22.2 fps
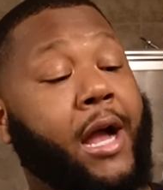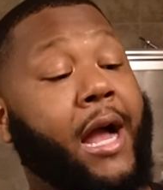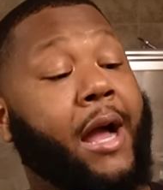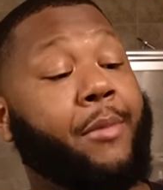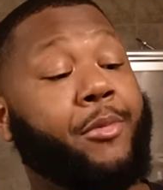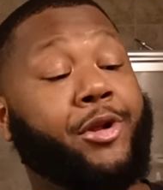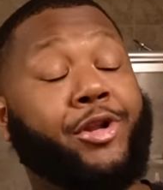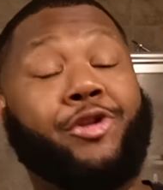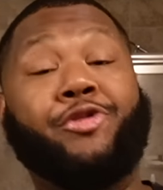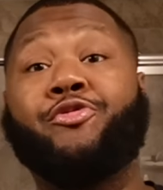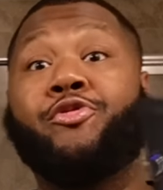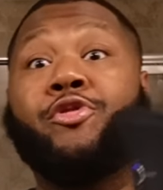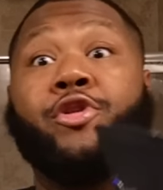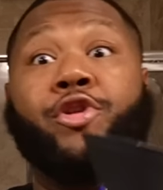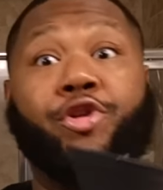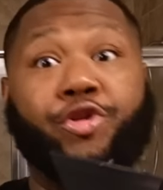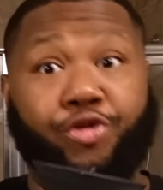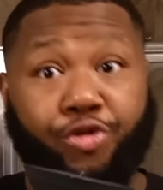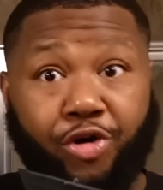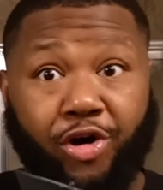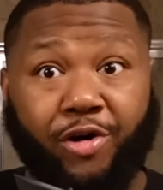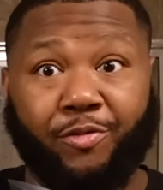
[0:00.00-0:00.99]
I'm gonna do
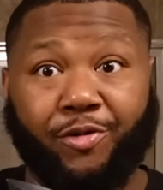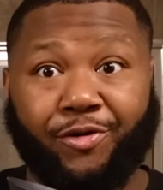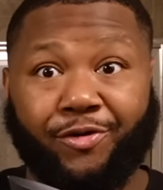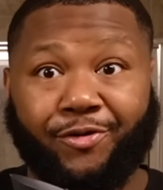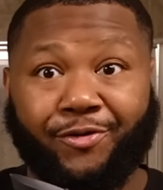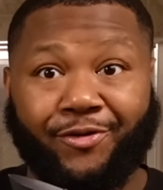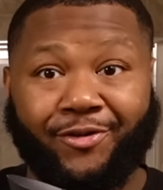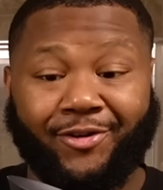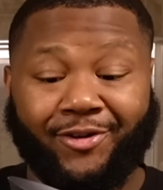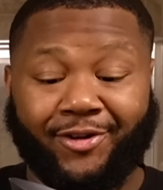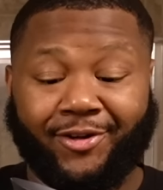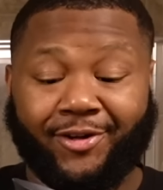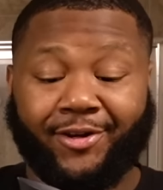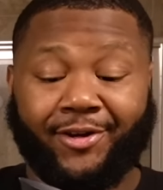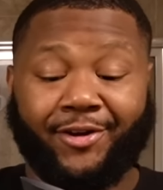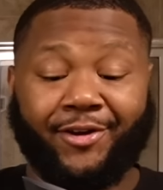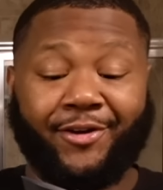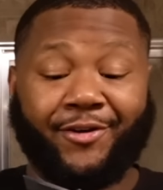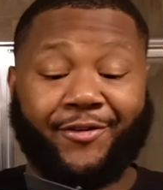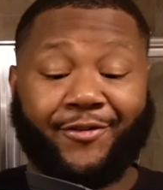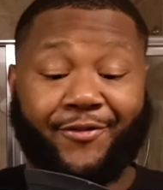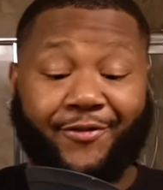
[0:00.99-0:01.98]
normal
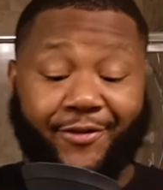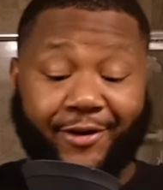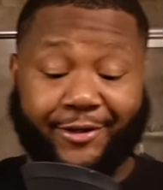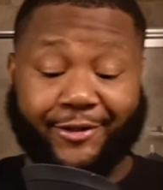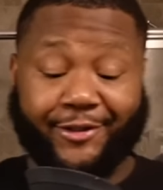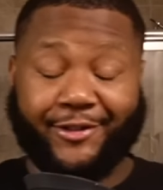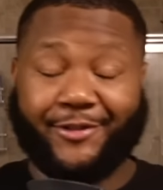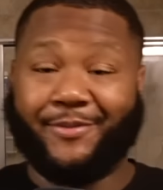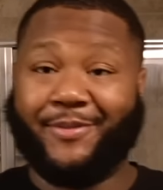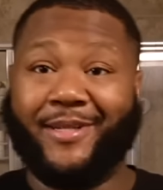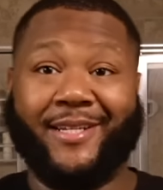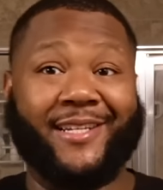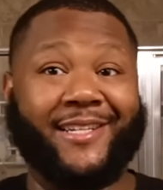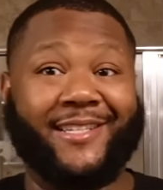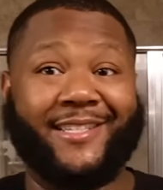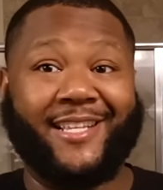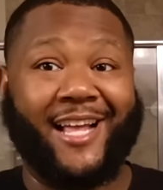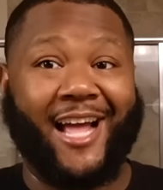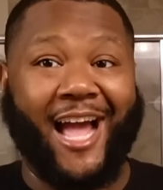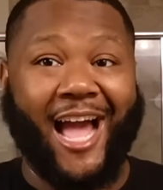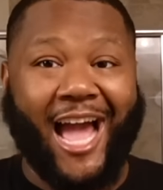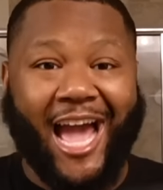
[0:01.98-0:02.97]
first
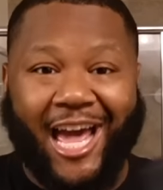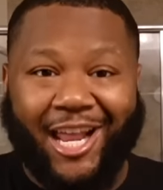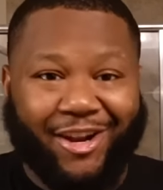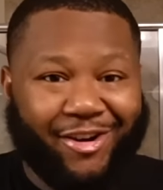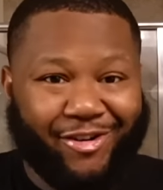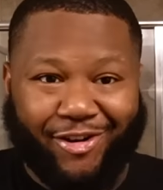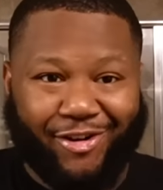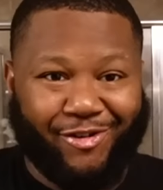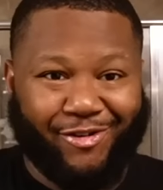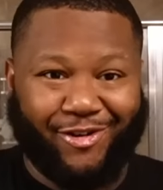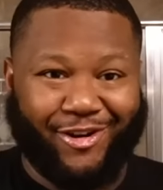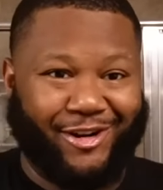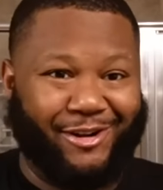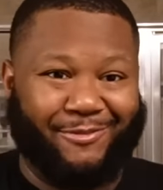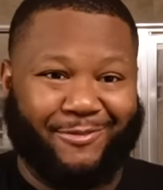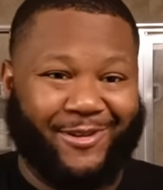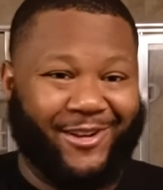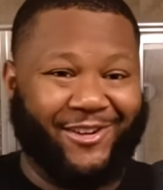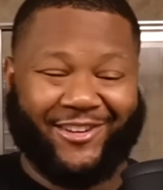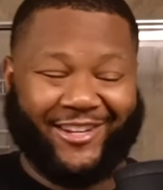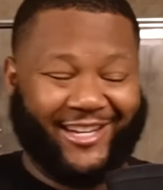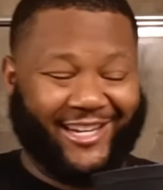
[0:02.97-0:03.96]
because I don't know what I'm
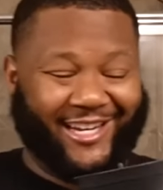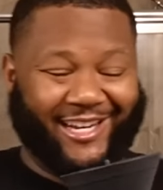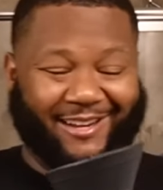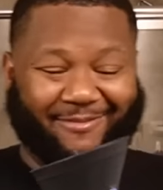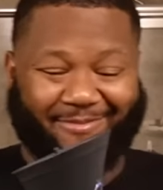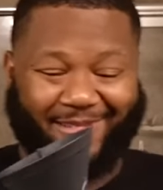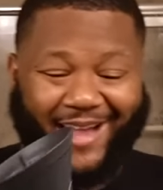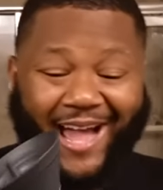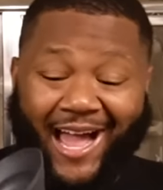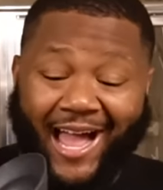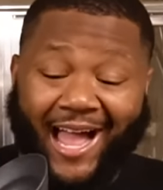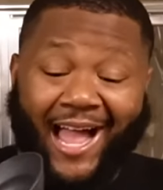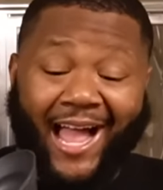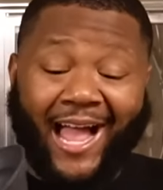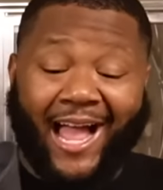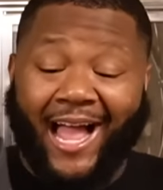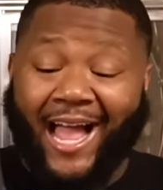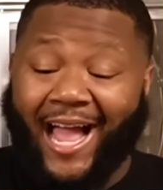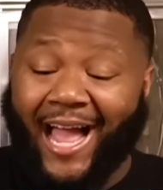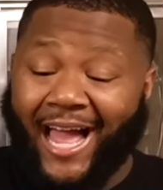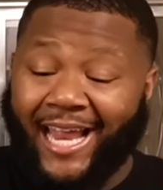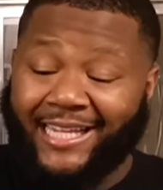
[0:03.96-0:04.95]
doing and I'm
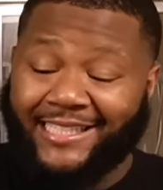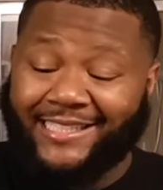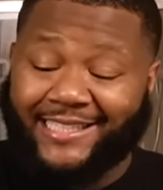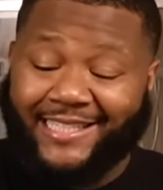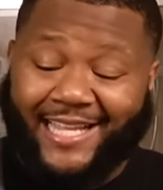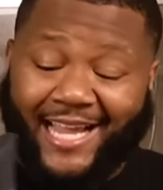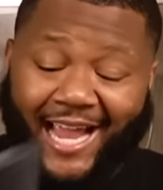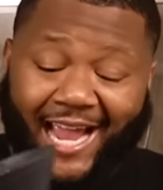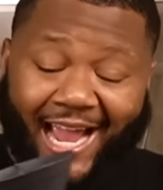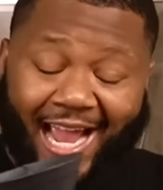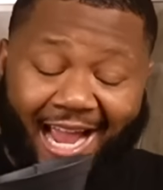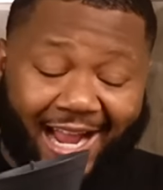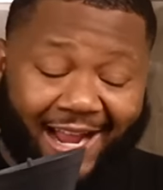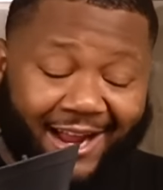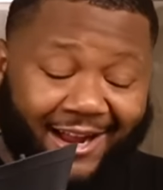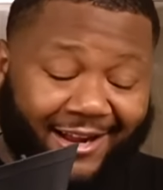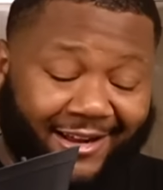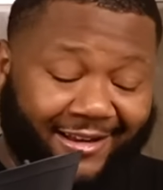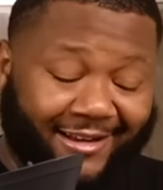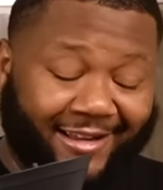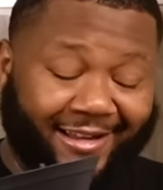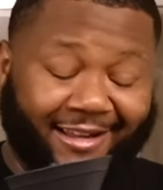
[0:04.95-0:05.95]
kind of
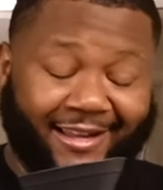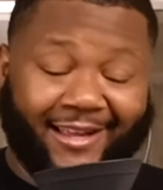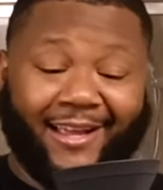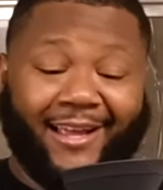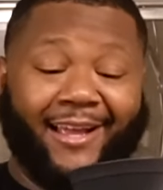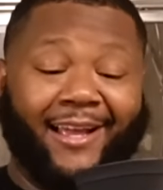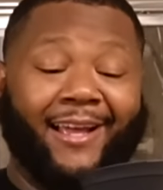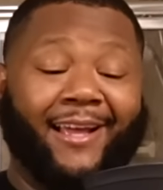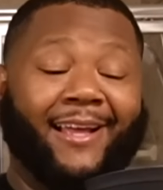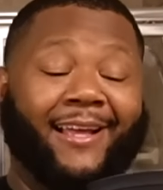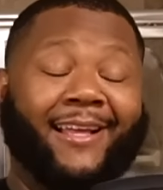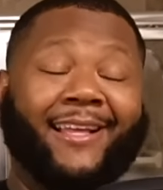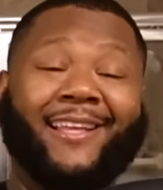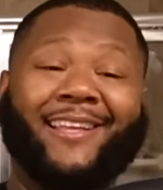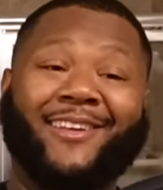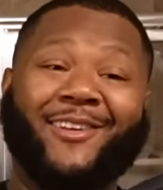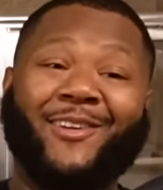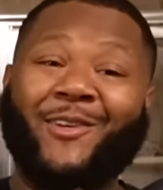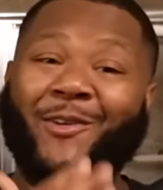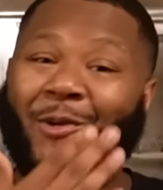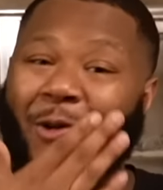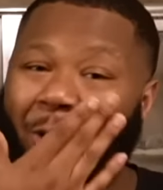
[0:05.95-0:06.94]
scared.
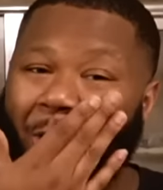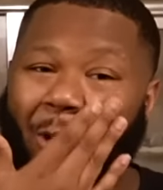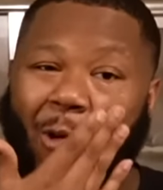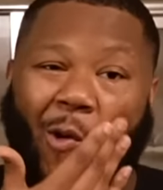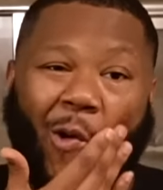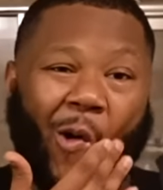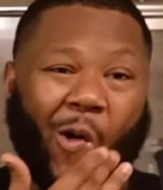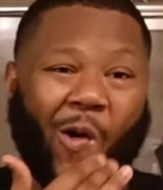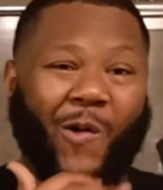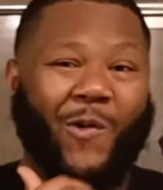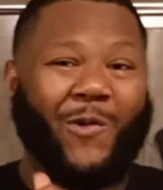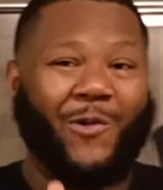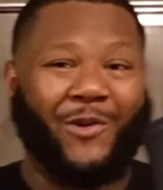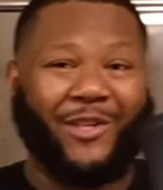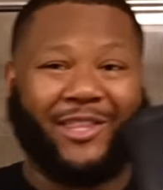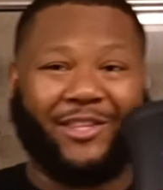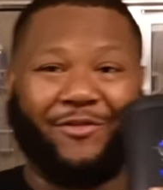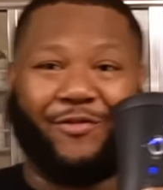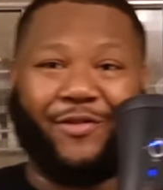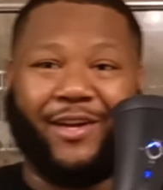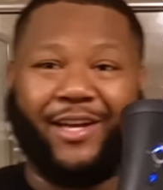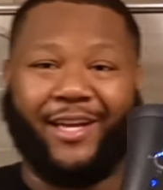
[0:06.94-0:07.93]
What
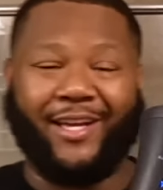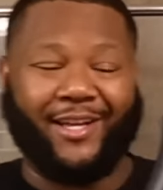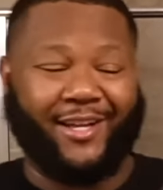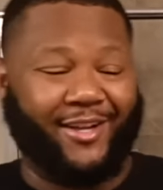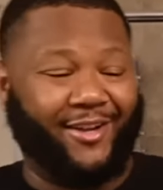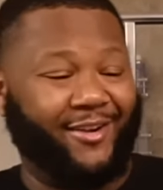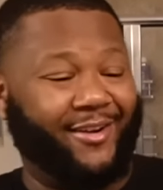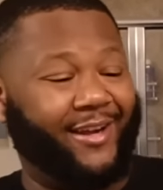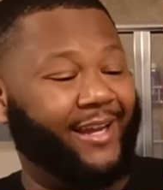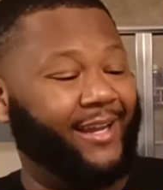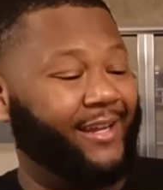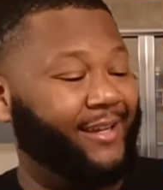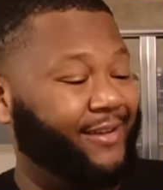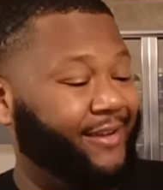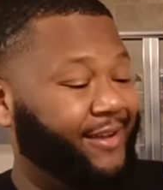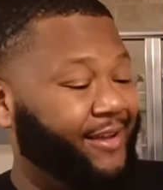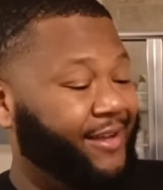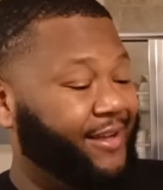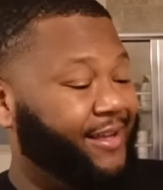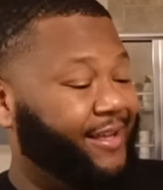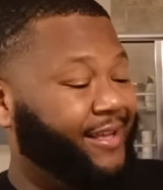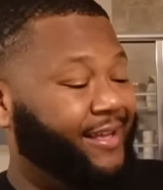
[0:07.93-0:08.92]
the fuck? All
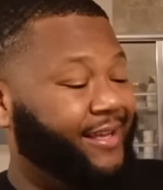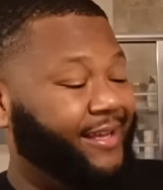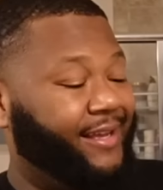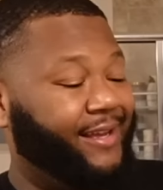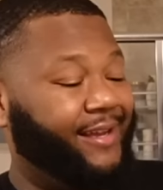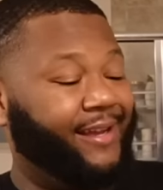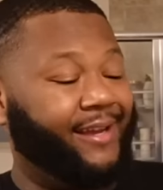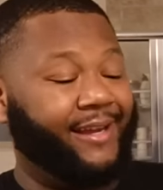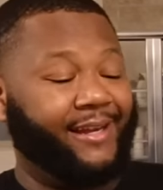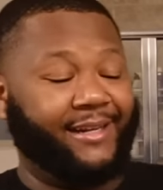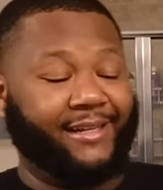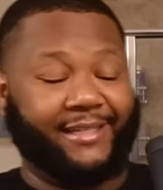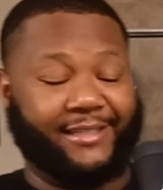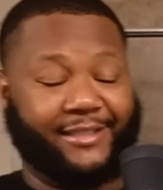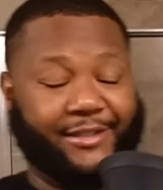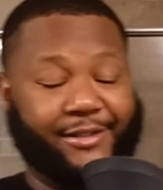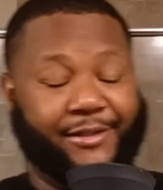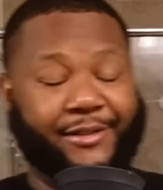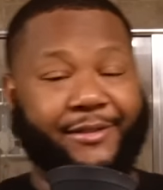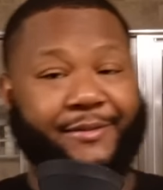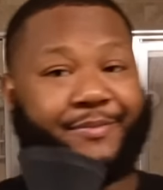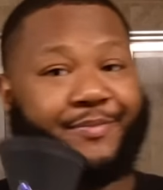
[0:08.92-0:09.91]
right, let's
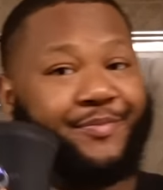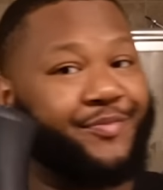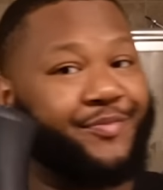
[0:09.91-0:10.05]
do it.